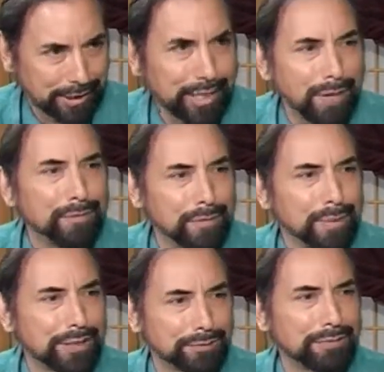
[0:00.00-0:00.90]
come from
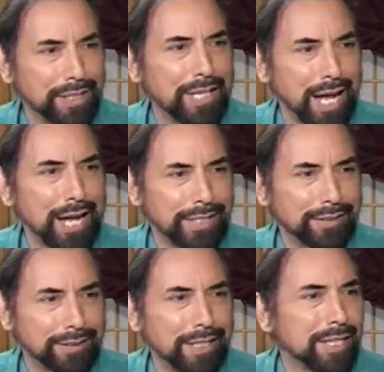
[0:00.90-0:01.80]
this 50
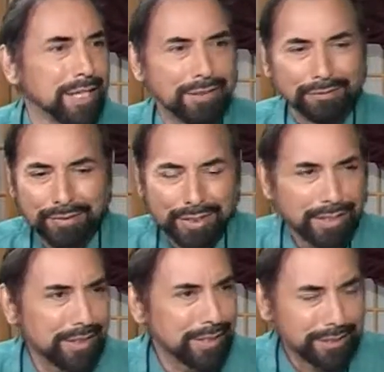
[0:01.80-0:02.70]
days of
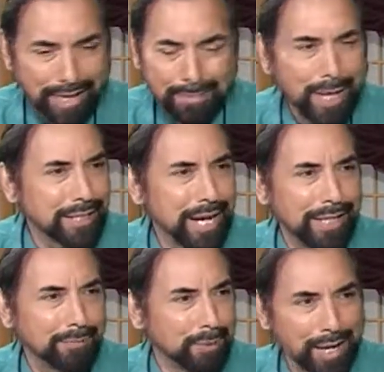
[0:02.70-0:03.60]
day by
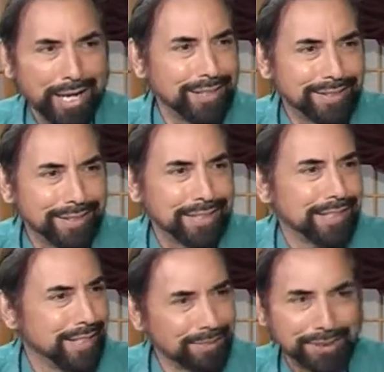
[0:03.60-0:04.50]
day praying,
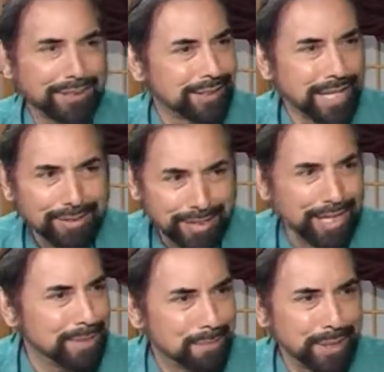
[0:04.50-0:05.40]
Give us this day our
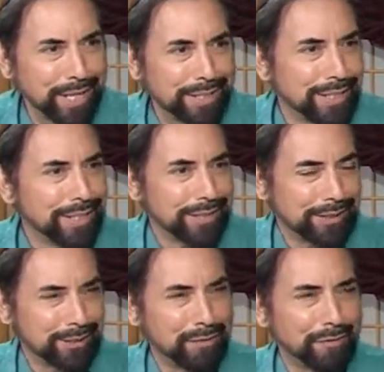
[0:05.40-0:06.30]
daily bread,
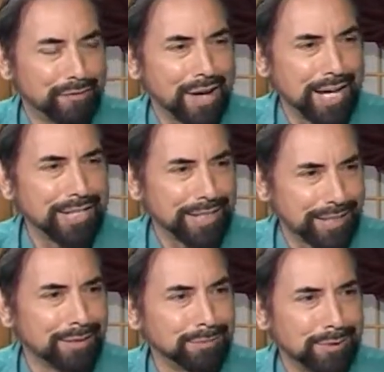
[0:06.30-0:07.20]
till you finally
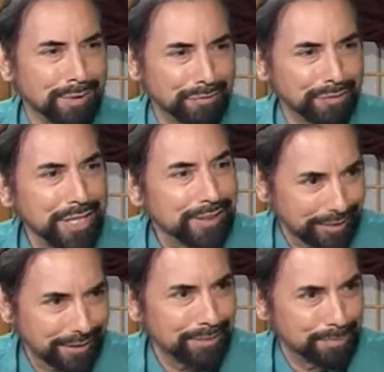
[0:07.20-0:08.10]
come to the
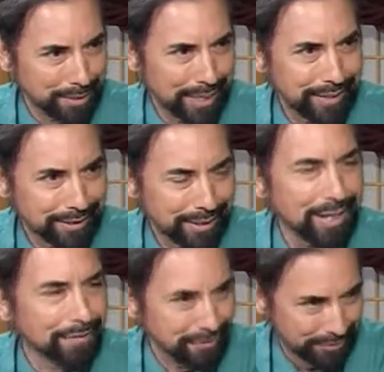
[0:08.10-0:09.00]
feast of bread,
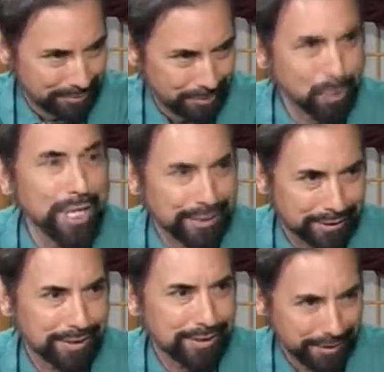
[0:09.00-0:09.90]
of
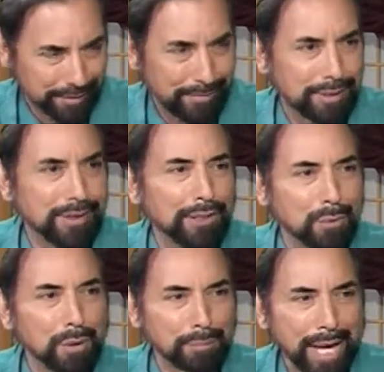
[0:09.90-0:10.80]
wheat that you
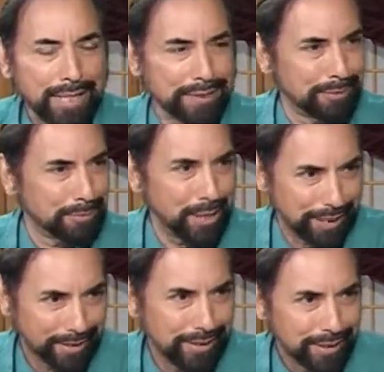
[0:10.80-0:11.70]
will make into
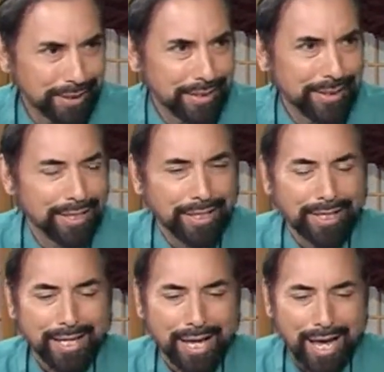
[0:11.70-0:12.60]
bread.
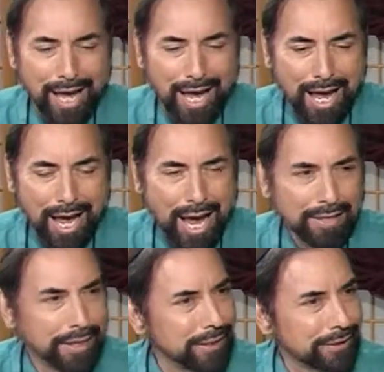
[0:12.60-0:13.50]

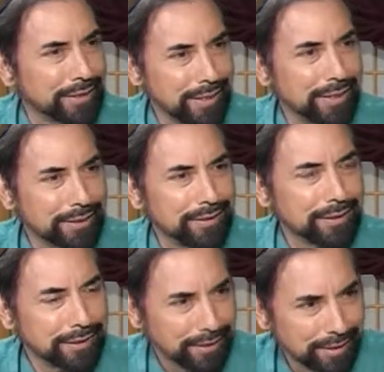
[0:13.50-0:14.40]
And this
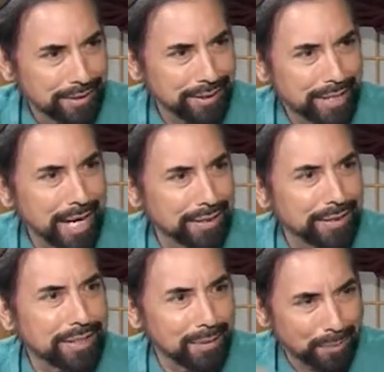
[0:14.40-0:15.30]
is the day
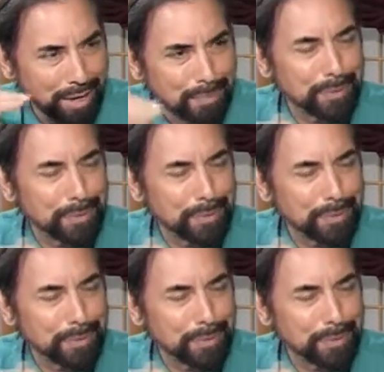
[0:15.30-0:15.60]
that they were up